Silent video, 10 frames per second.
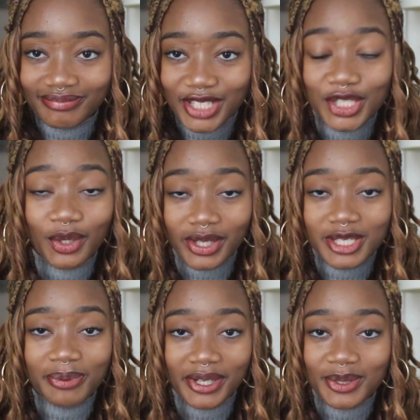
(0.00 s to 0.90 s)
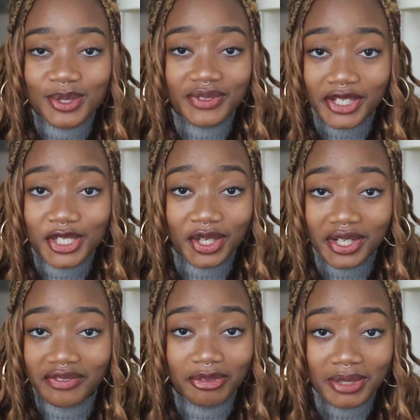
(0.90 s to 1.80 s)
this whole experience is very
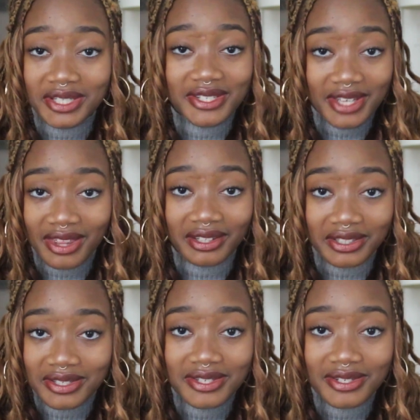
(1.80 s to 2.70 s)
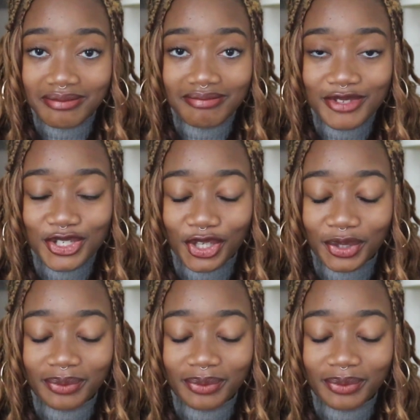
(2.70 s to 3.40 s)
shocking for me, to say the least. So